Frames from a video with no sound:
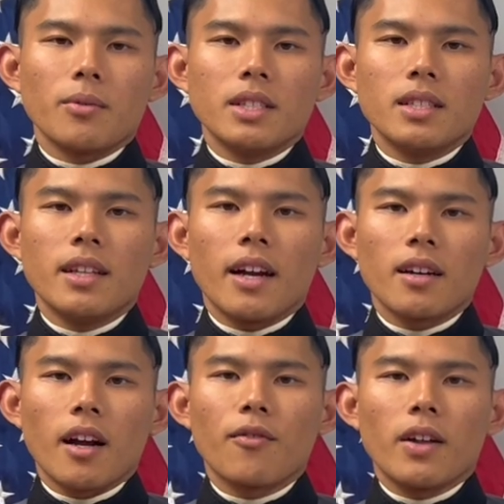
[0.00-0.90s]
we did
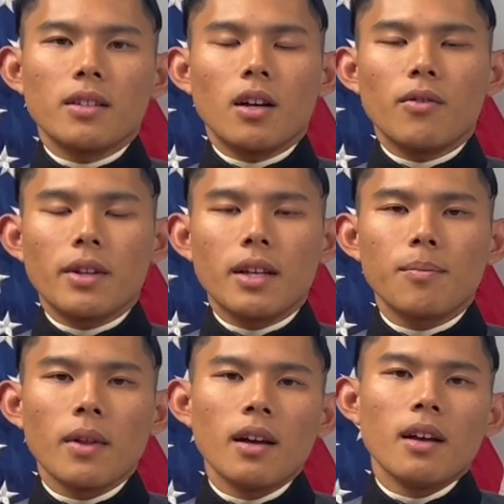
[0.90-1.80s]
there. I fell in love with it.
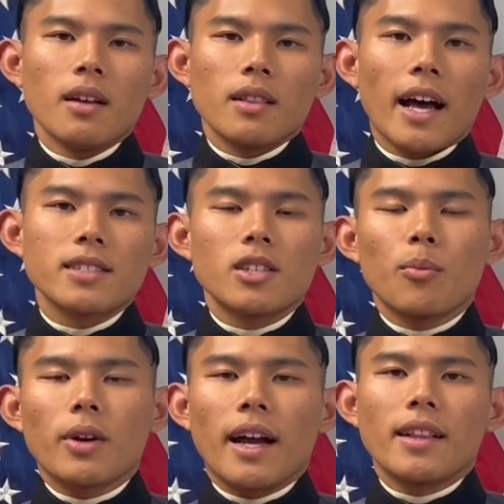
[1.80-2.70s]
Last
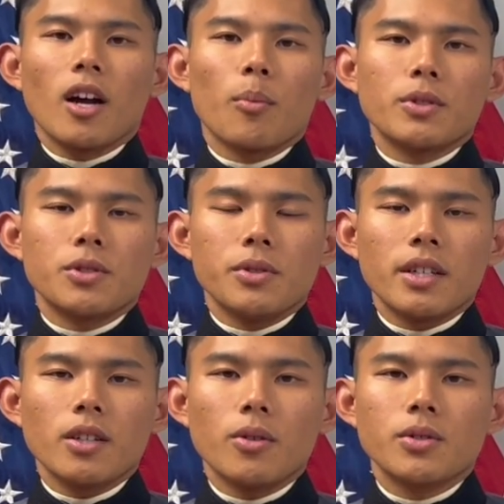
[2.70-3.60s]
summer, I had the opportunity
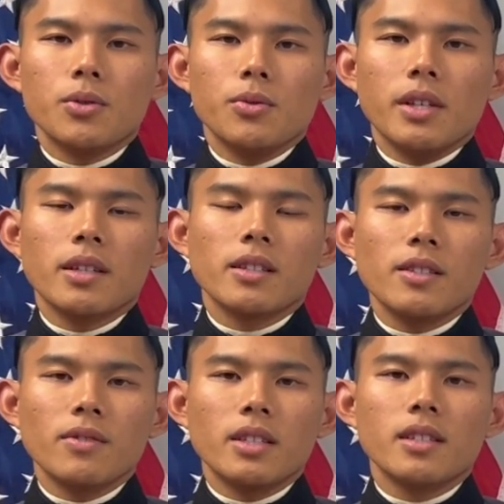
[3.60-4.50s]
to go to the
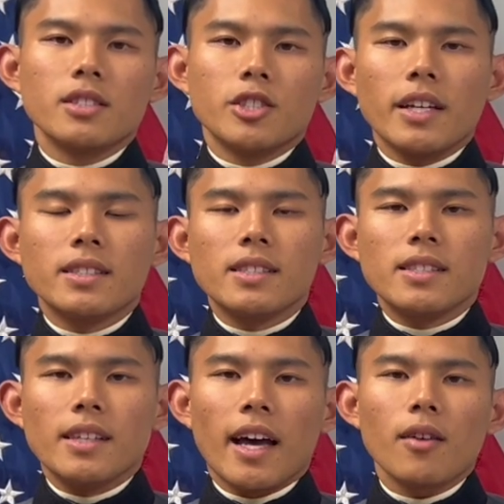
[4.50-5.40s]
Cleveland
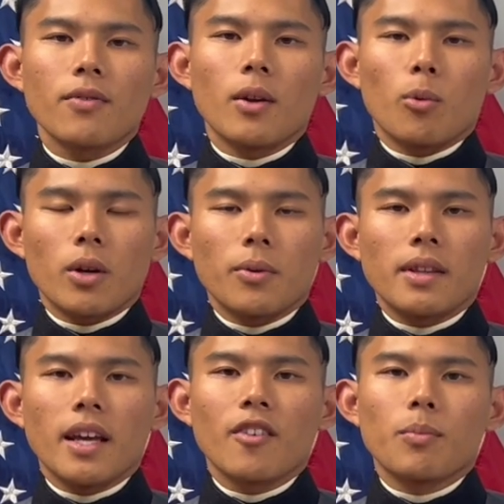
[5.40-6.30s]
JTTF and work with
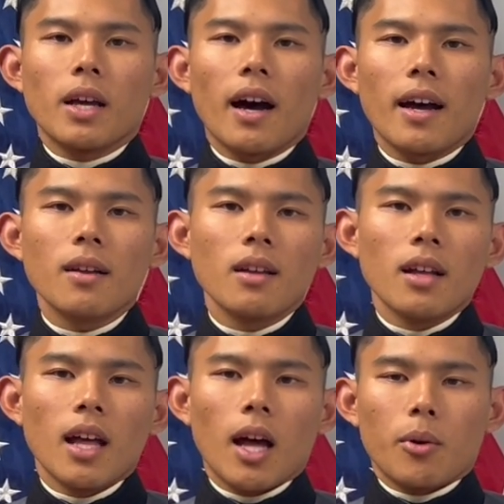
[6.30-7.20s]
the FBI.
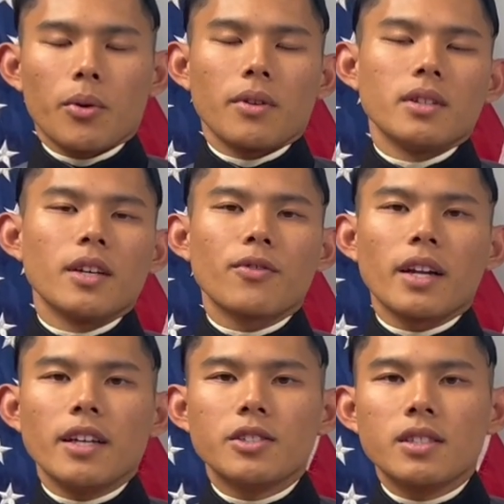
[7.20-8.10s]
I worked with different
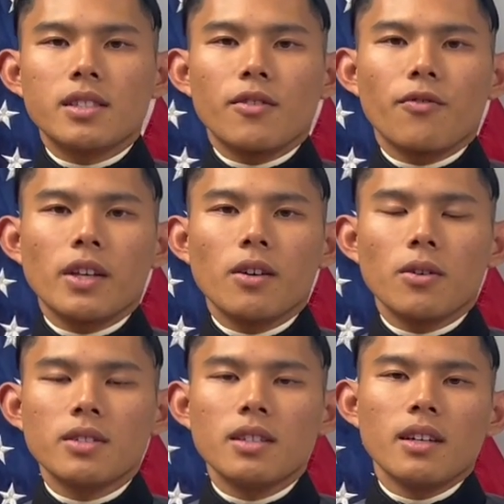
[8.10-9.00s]
agents in the
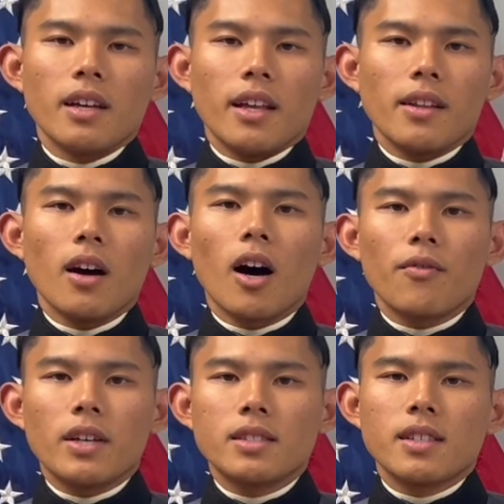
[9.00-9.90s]
field, in the
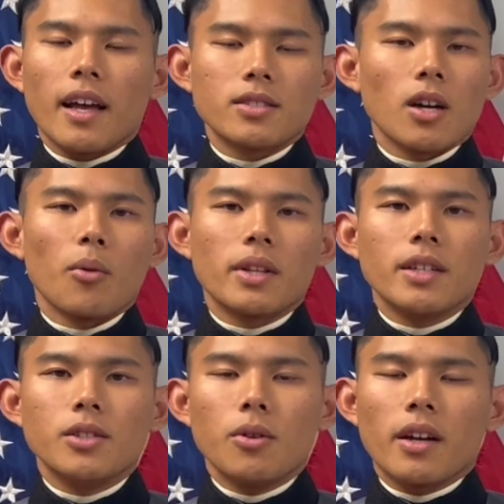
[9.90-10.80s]
office, and saw what they
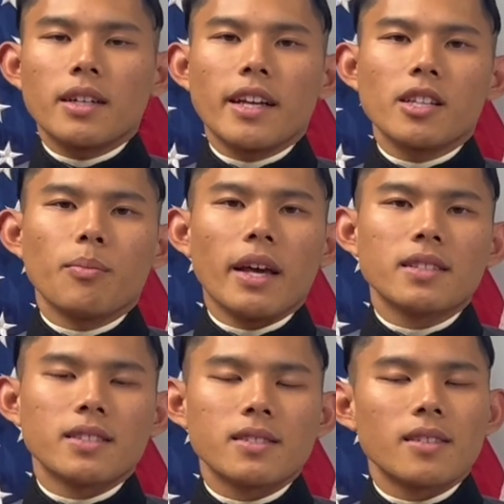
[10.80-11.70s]
do on a daily
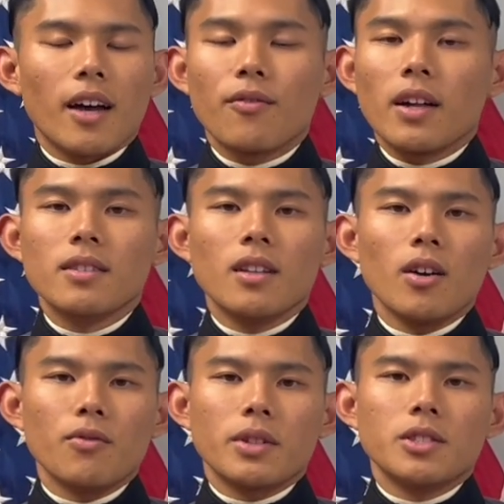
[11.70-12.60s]
basis. I fell in
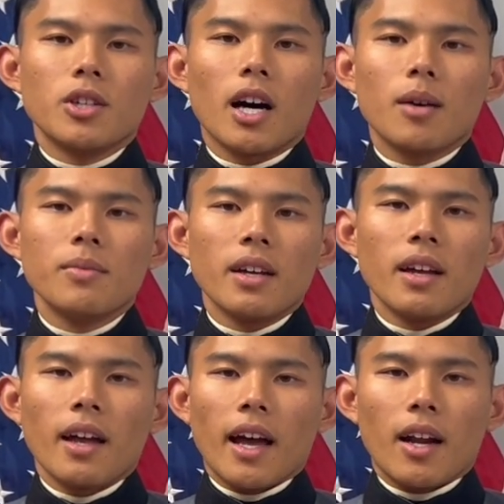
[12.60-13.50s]
love with the job,
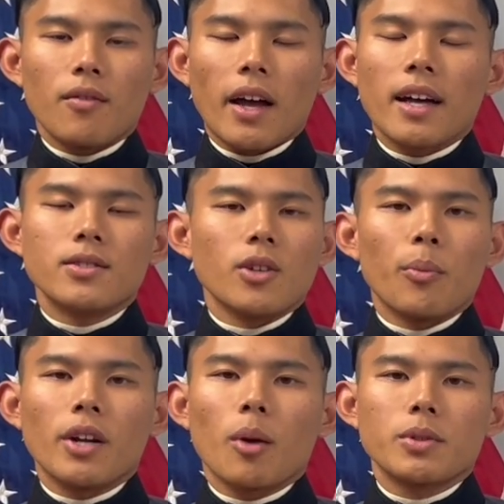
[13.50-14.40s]
and I've had so
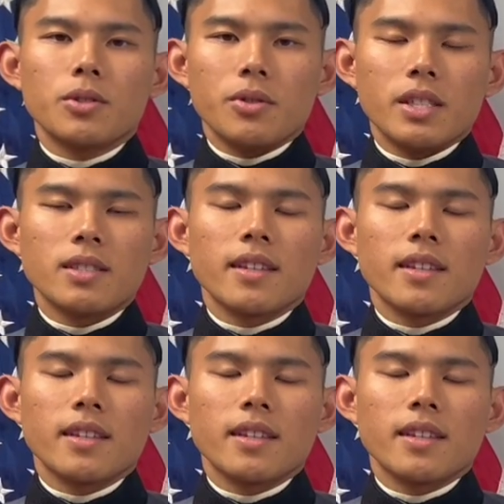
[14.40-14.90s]
many opportunities